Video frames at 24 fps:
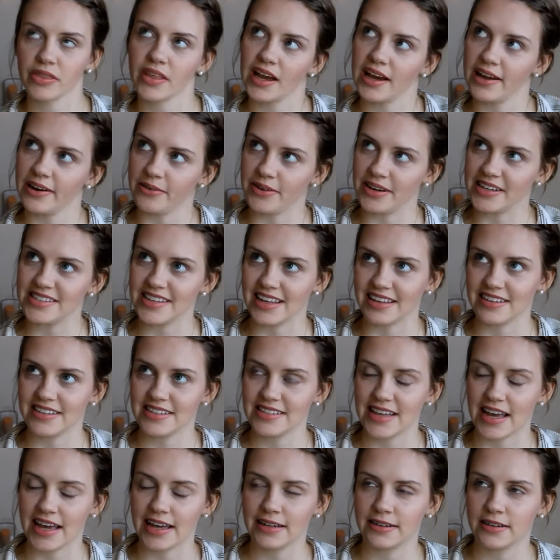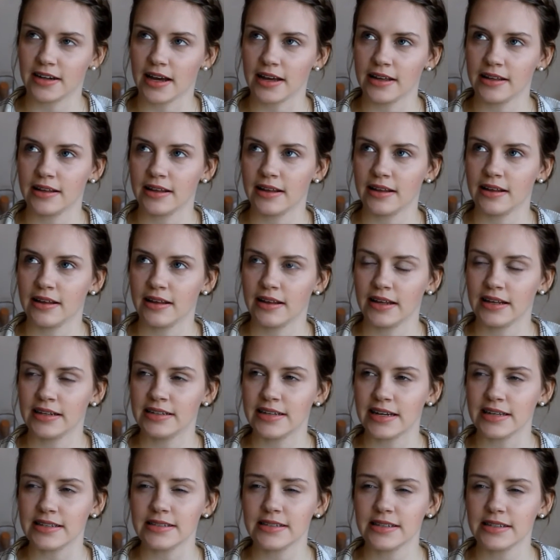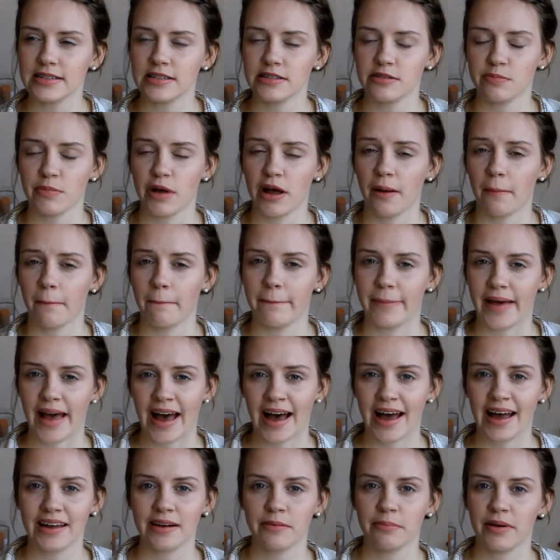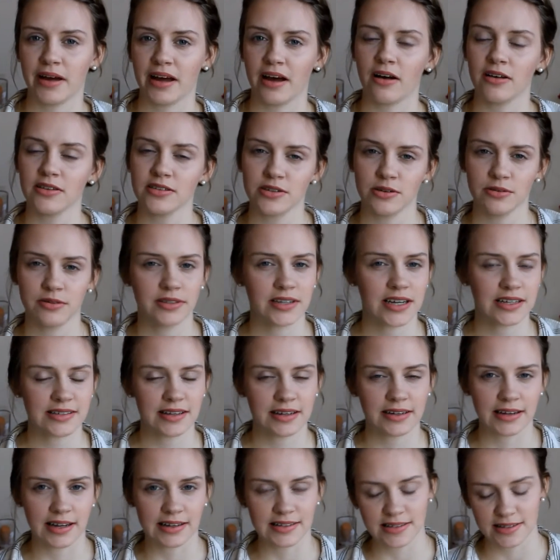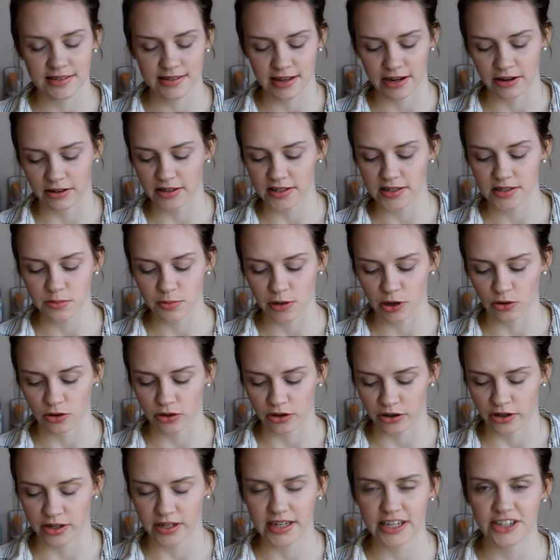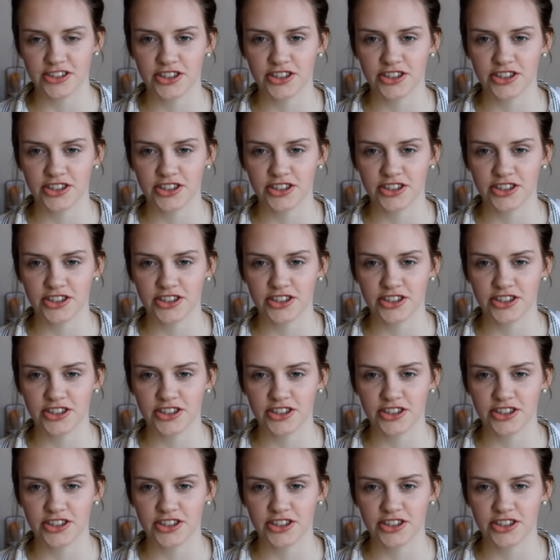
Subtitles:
how do I say this? It doesn't smell bad, but also doesn't necessarily smell good.